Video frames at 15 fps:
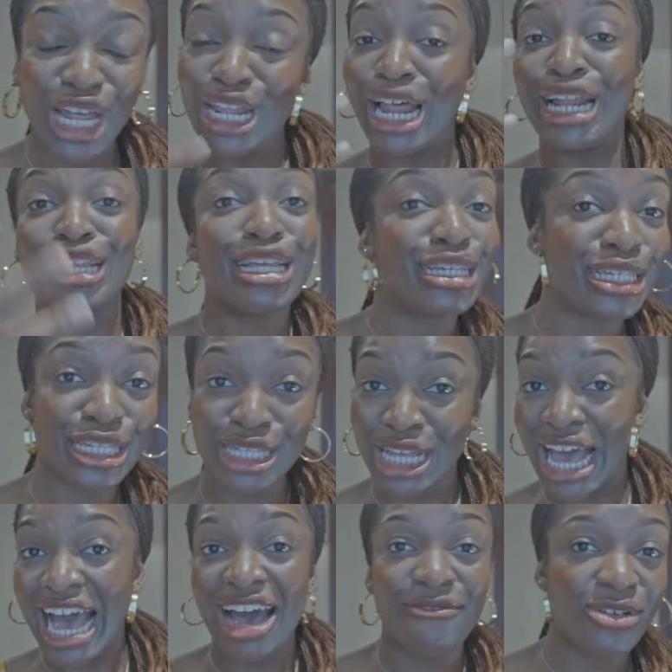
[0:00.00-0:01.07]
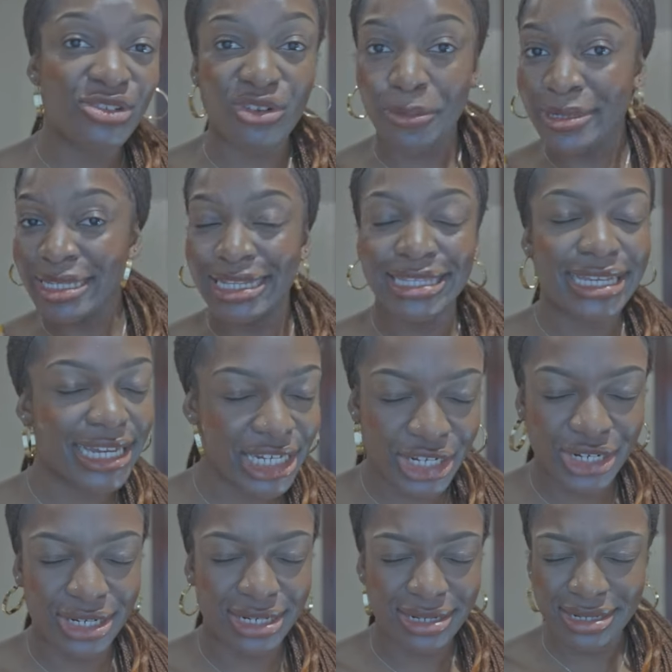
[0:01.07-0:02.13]
that this is the average
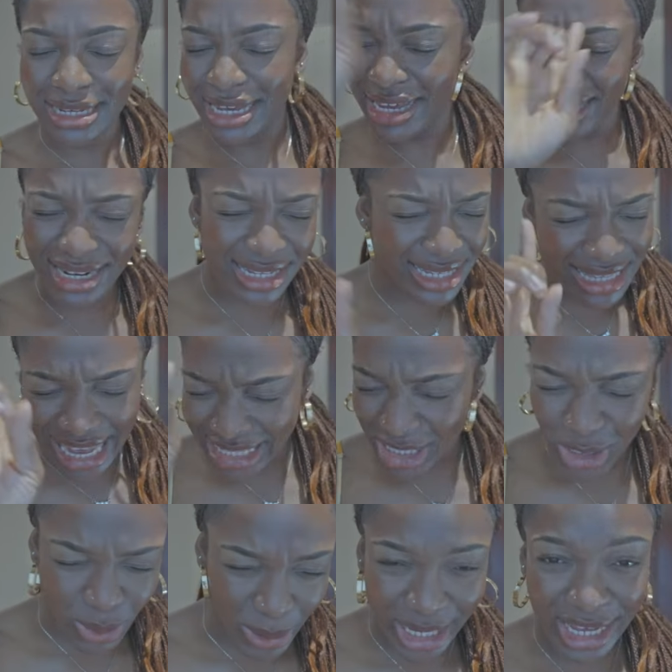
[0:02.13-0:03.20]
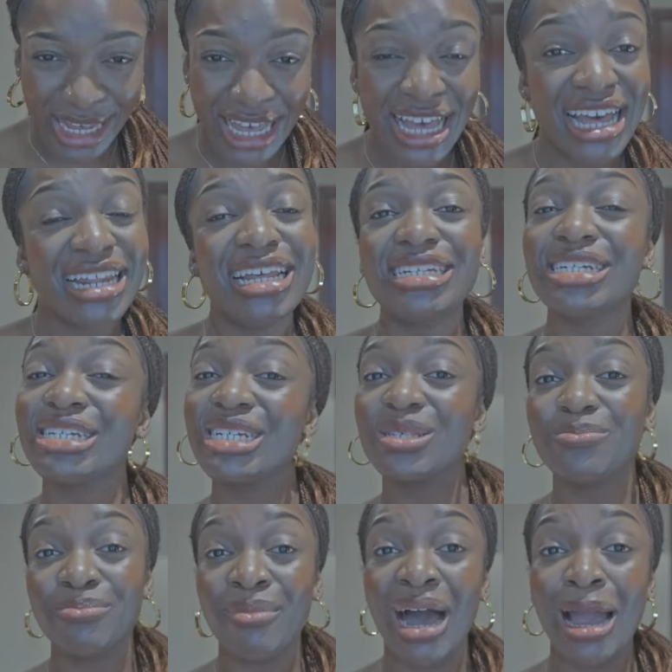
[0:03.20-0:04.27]
representation in the slightest way. This is
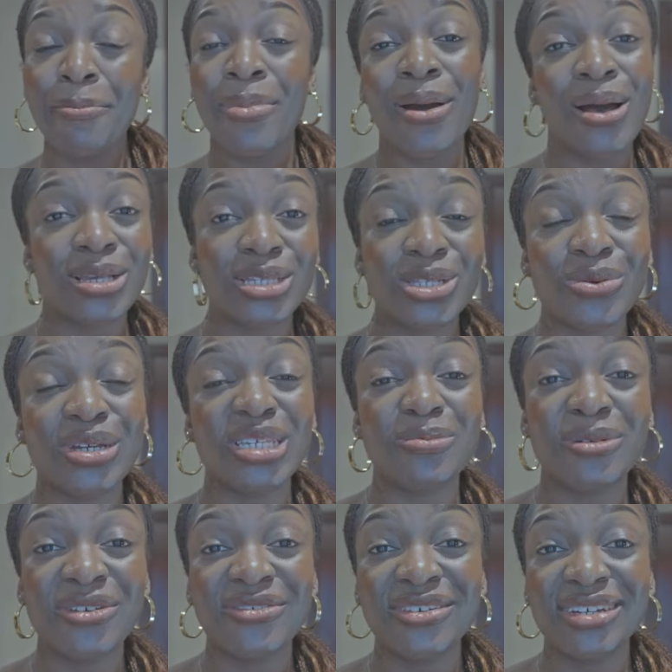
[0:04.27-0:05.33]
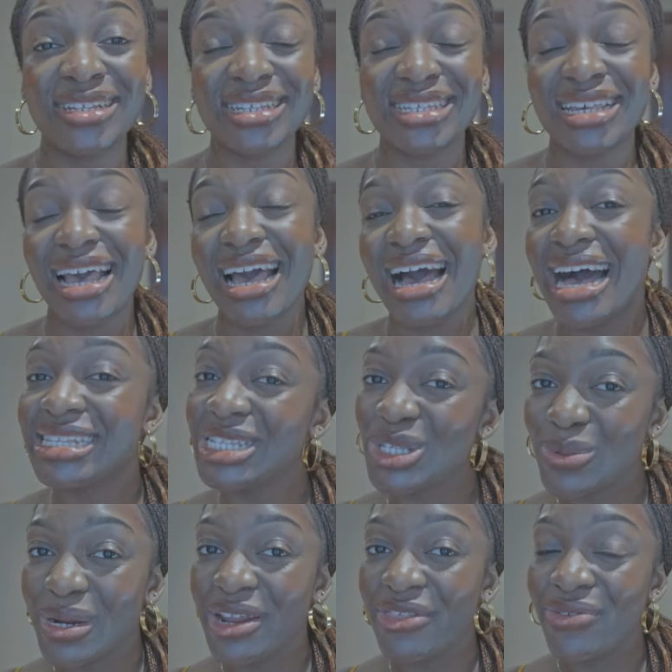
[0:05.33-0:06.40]
just my personal experience as a
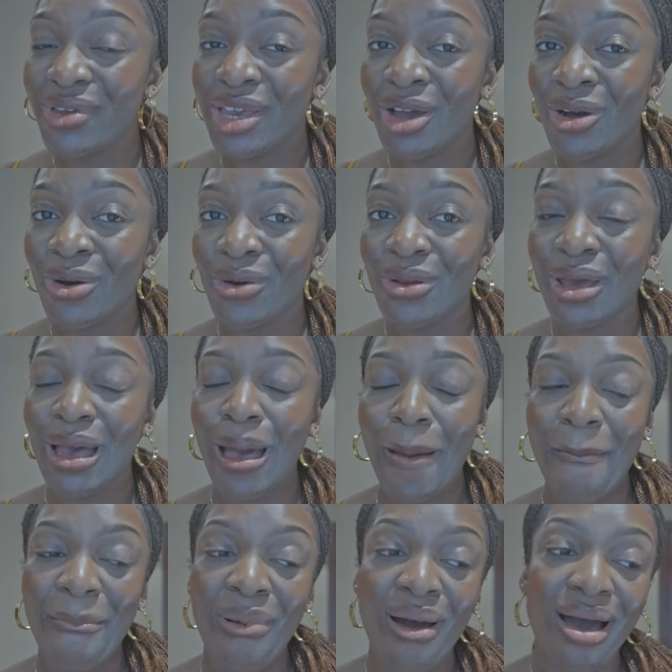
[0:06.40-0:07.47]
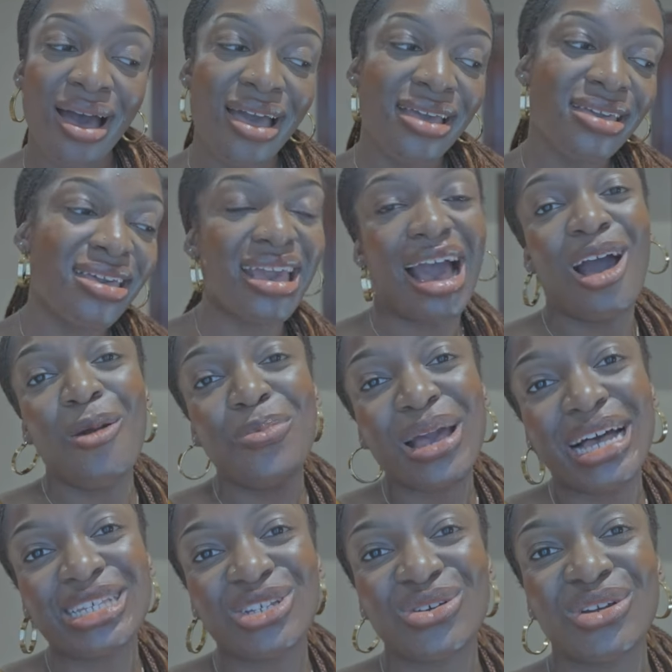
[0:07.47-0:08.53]
23-year-old. But yeah, I hope you
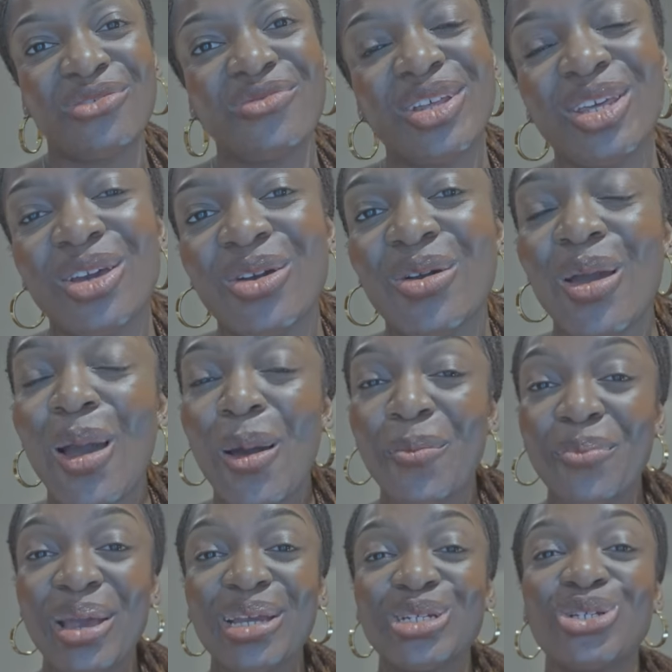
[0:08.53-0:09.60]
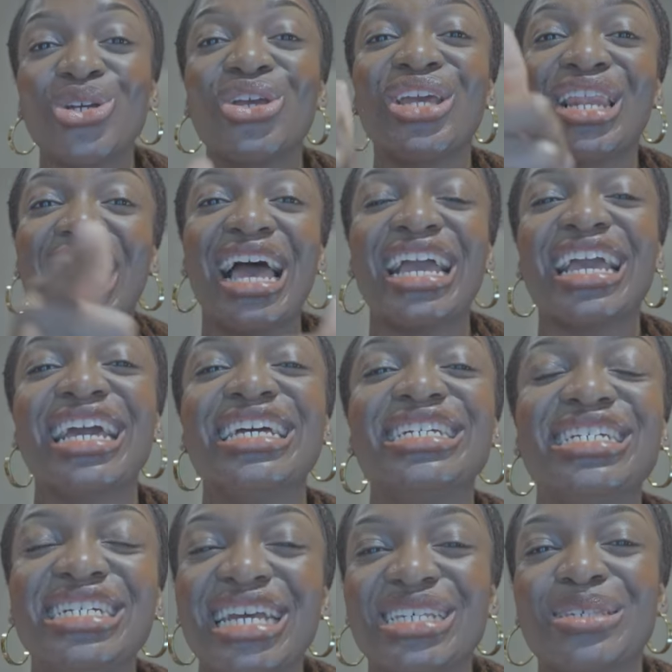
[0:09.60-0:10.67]
guys enjoyed the video. Make sure you like,
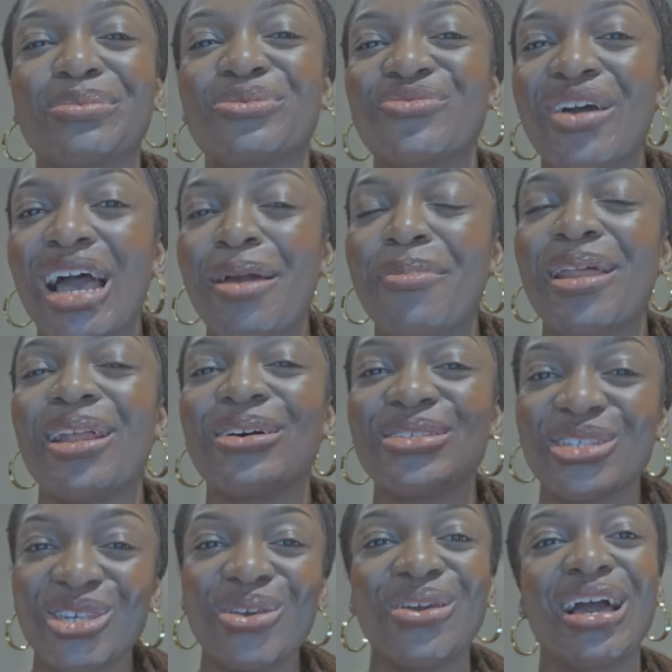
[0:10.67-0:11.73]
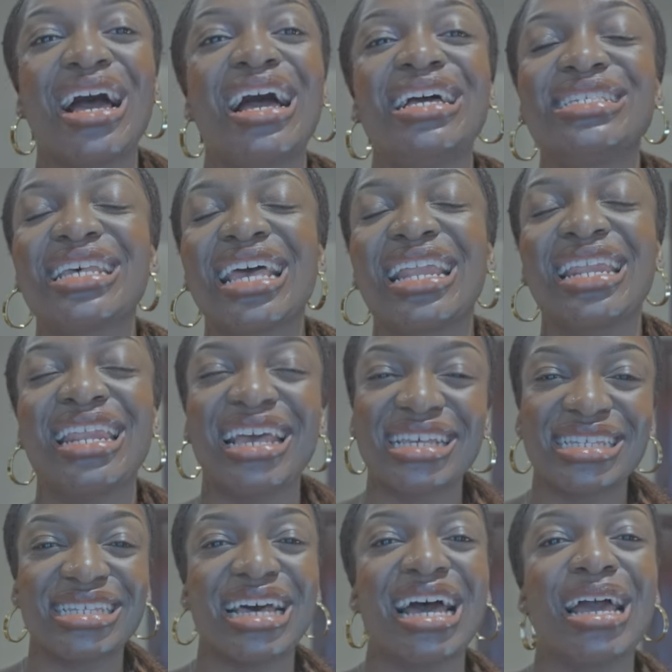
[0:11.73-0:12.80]
share, subscribe, and I'll see you guys
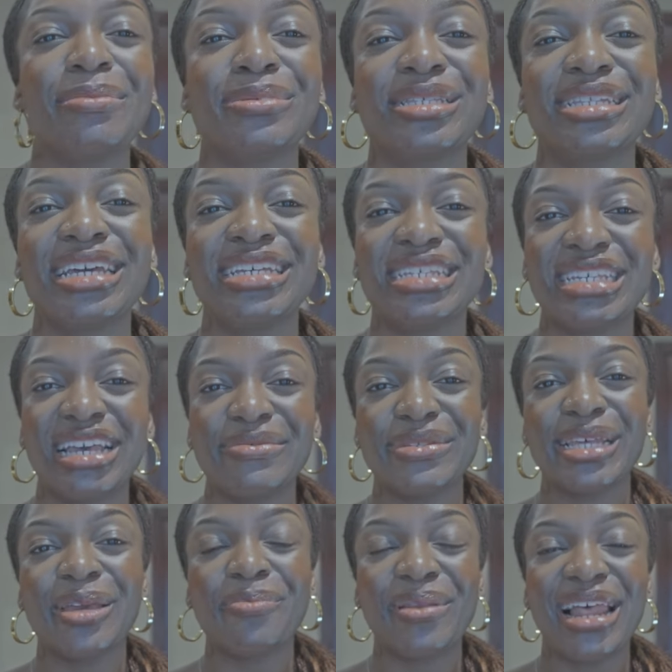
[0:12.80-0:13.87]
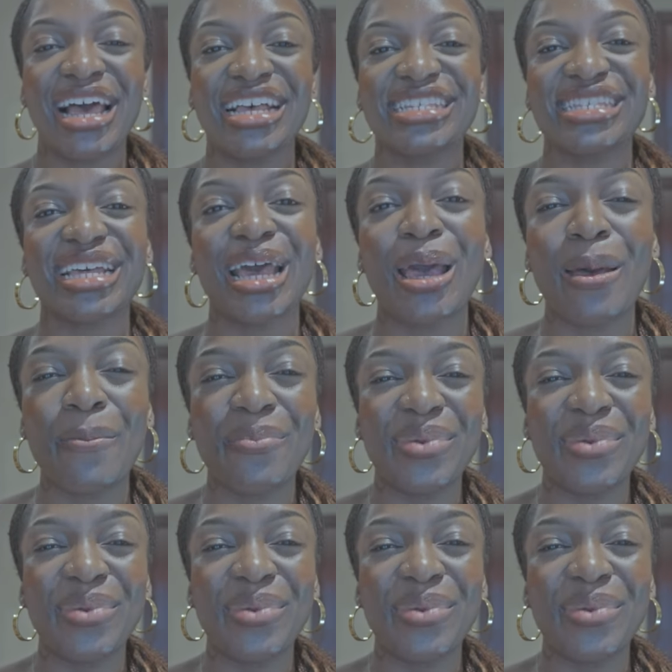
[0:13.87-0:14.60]
next time. Stay safe, stay blessed.